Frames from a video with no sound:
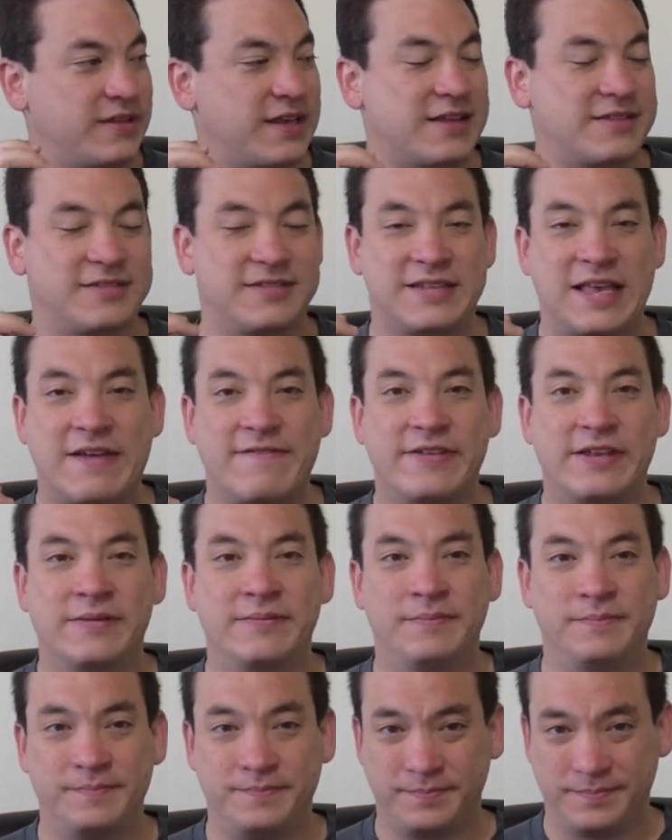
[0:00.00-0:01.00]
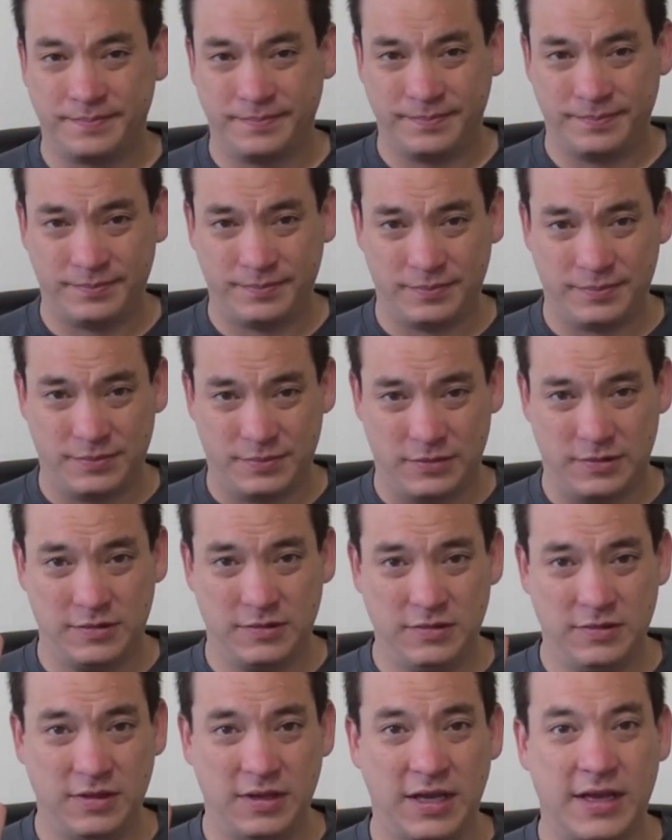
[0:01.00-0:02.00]
7,
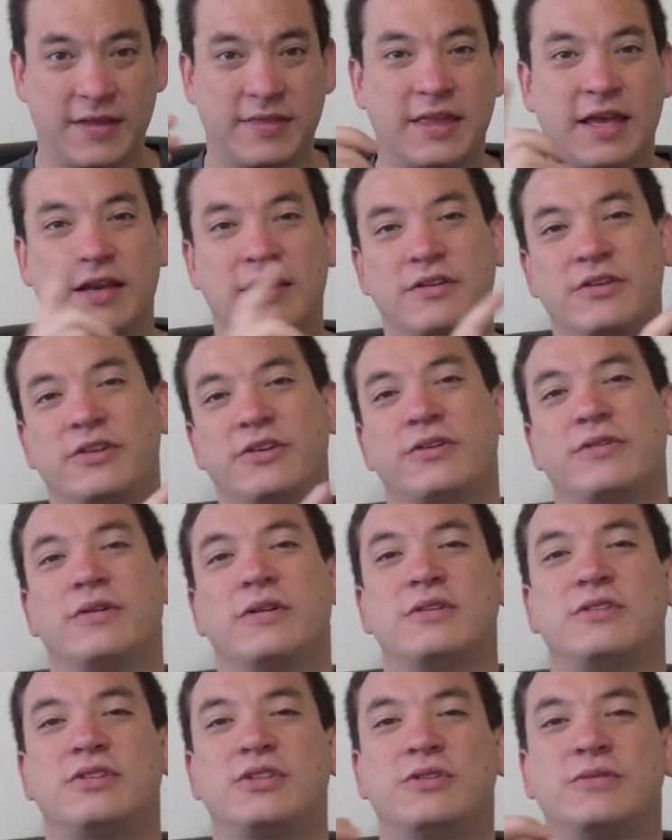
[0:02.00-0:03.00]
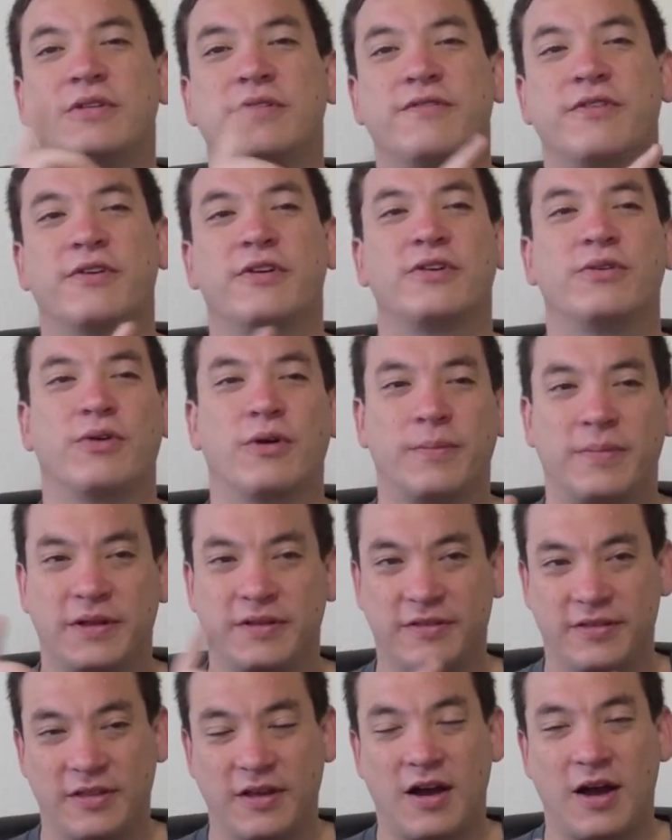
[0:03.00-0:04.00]
and then do 2 inverted
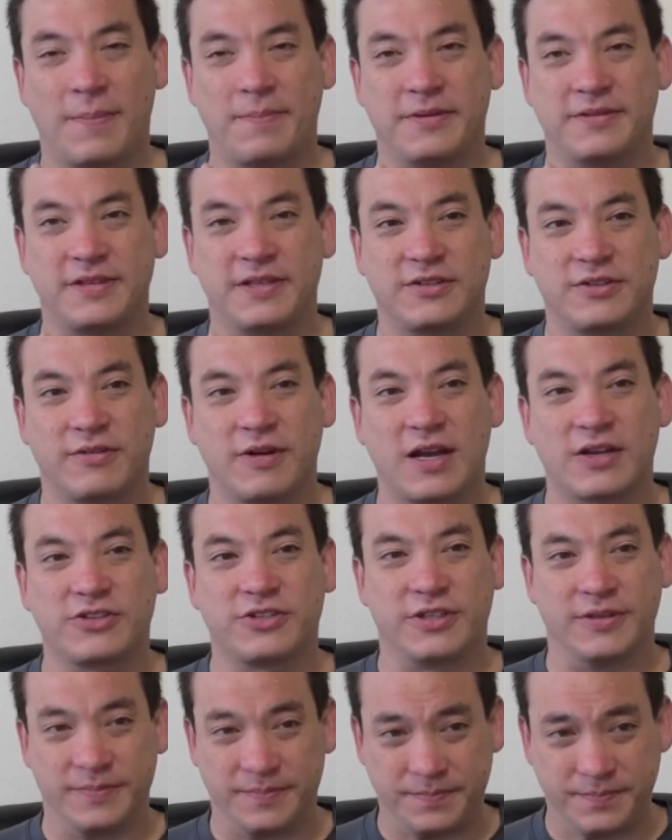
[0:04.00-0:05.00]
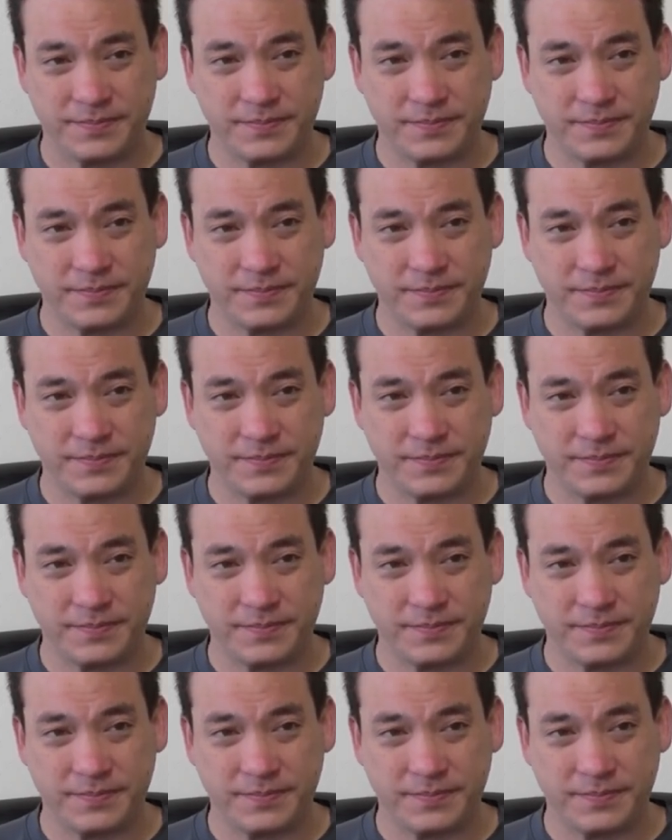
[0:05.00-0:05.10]
orbits the opposite direction.